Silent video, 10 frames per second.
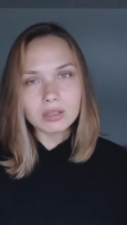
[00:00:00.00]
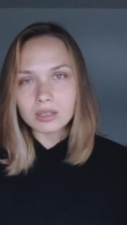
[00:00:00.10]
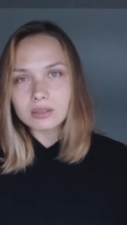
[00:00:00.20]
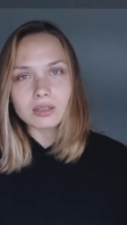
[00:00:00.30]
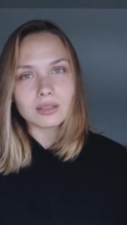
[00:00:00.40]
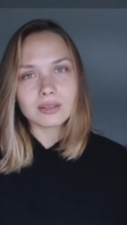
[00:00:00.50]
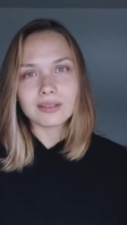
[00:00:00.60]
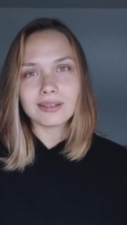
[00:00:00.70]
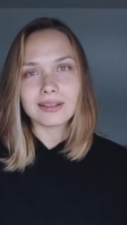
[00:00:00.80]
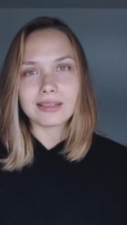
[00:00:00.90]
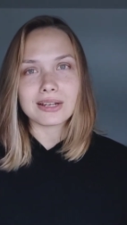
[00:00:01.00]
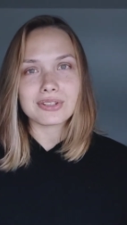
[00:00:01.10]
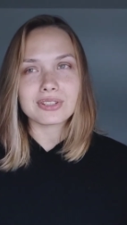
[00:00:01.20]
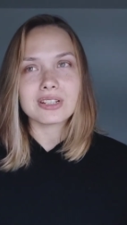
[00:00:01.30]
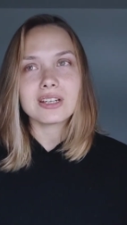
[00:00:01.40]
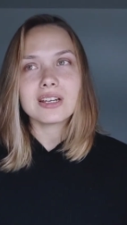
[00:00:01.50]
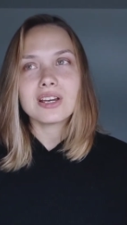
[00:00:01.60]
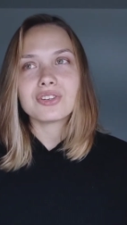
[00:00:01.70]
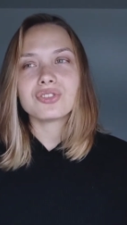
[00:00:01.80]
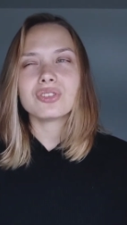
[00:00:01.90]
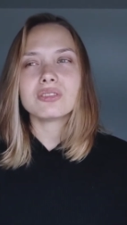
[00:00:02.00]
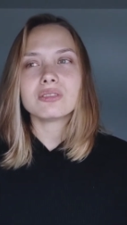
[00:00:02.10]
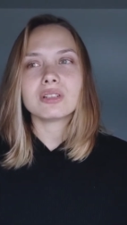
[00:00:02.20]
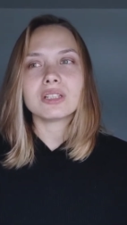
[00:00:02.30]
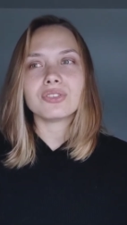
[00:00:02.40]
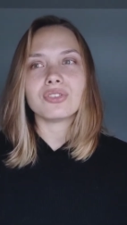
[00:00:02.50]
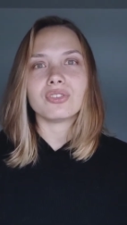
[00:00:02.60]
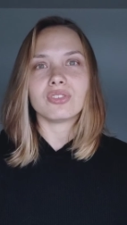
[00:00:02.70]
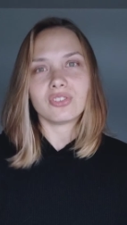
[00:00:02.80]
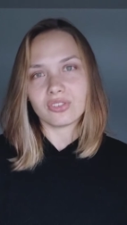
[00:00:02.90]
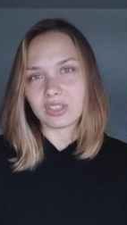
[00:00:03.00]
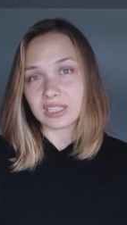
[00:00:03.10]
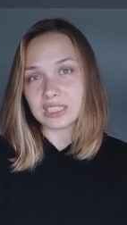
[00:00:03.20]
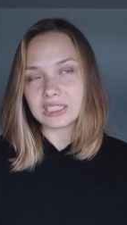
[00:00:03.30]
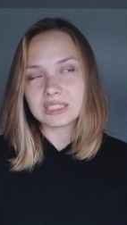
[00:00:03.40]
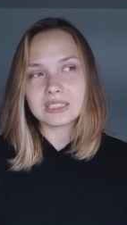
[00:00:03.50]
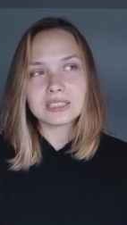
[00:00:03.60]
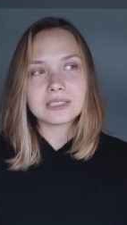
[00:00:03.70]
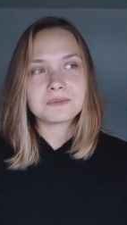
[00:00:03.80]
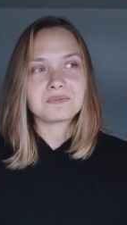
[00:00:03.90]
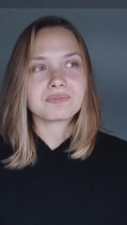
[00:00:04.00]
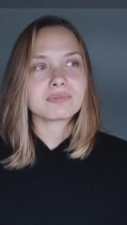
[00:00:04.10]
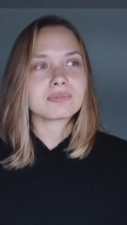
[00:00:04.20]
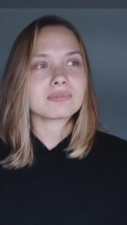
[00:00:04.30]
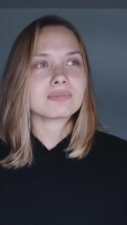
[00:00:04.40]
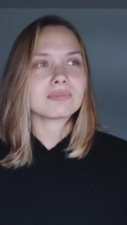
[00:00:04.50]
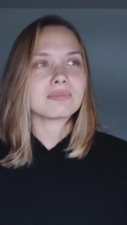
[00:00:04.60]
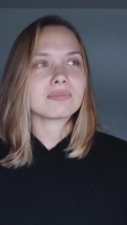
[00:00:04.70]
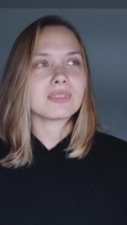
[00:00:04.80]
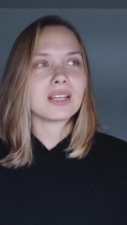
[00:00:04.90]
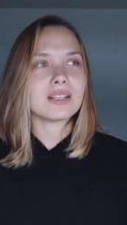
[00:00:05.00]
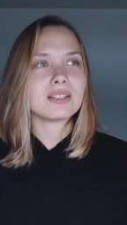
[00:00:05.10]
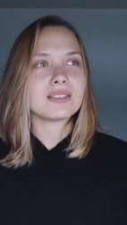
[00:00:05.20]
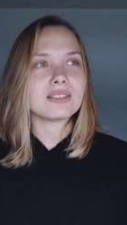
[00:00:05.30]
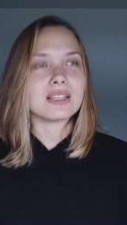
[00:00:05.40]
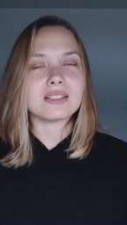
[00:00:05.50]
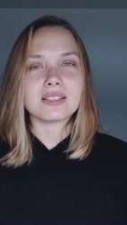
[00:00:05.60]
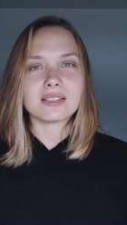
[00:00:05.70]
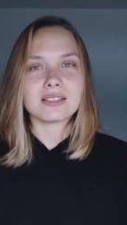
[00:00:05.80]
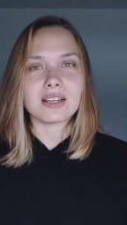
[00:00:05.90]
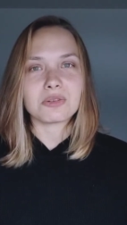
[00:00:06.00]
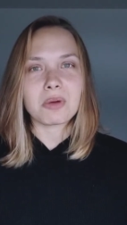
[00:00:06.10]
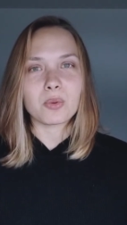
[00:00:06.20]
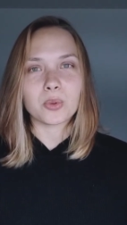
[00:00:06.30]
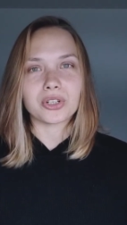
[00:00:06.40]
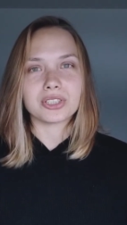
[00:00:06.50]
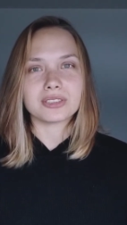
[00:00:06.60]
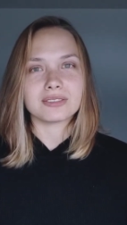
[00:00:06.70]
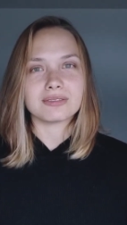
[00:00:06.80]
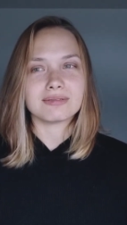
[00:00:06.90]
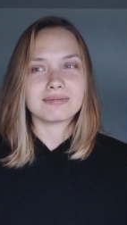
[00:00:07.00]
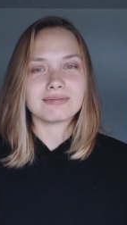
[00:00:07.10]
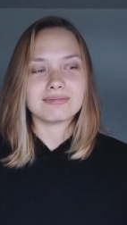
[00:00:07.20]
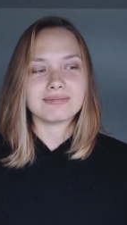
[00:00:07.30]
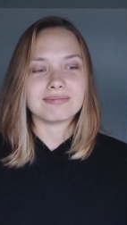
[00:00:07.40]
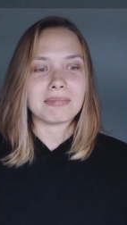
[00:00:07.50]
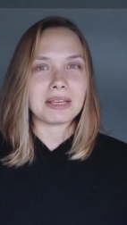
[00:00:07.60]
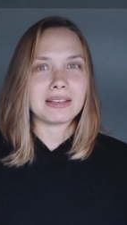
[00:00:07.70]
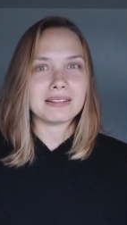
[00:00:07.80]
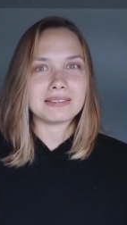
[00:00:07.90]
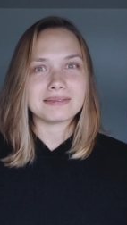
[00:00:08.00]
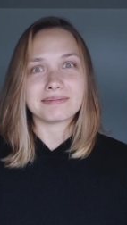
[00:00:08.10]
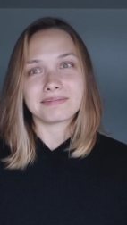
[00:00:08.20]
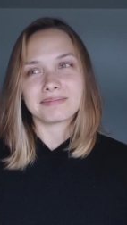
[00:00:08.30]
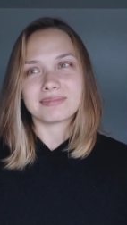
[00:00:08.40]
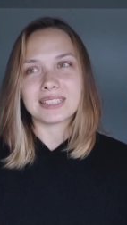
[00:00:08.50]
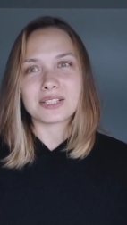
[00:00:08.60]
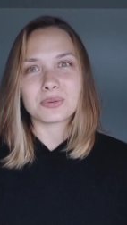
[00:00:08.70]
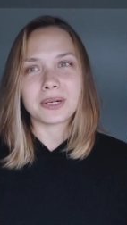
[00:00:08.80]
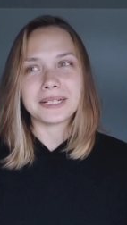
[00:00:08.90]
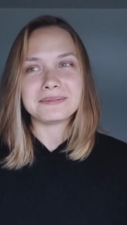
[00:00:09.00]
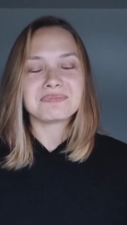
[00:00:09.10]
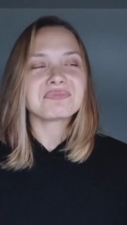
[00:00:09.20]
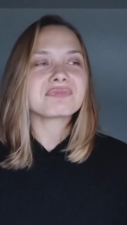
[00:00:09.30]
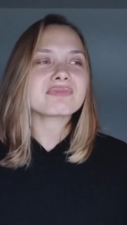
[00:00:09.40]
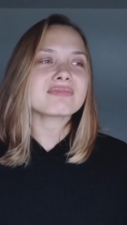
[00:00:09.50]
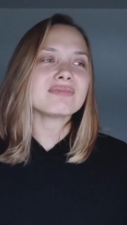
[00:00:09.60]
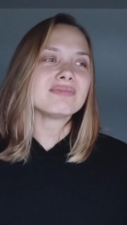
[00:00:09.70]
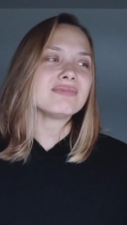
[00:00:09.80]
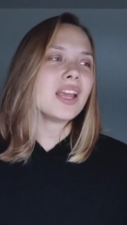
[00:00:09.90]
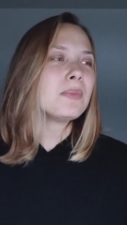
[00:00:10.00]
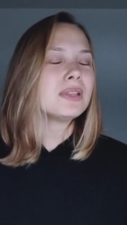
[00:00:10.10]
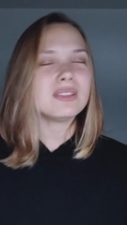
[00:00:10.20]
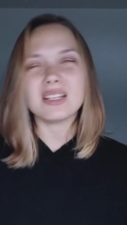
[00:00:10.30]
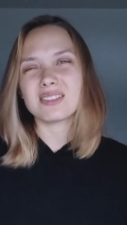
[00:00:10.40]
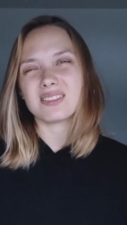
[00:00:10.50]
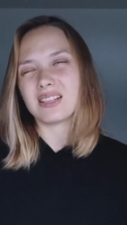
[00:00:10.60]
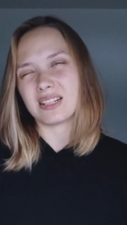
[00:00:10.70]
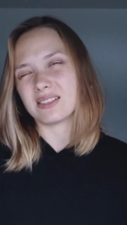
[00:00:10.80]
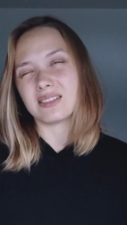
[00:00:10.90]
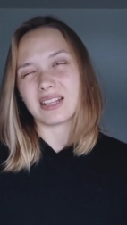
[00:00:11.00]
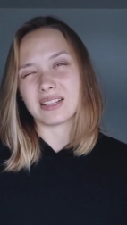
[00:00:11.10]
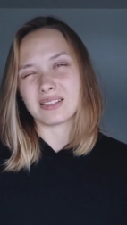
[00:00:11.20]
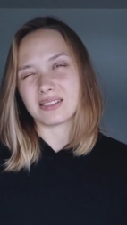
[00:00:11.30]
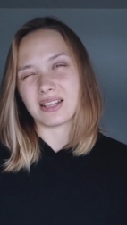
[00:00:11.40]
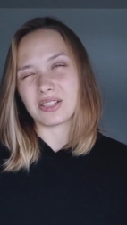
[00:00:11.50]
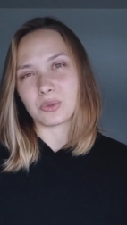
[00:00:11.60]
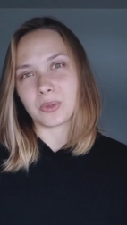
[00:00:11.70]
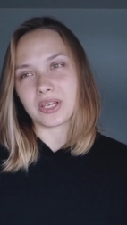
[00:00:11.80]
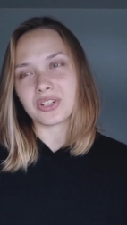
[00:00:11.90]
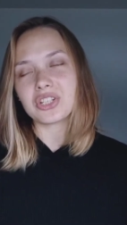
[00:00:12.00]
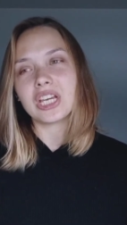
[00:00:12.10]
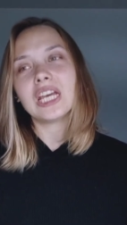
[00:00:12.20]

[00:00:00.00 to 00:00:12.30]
like, like, like that and don't really feel it and since it's not my work meh, that's why i mean that's that's that's that's weird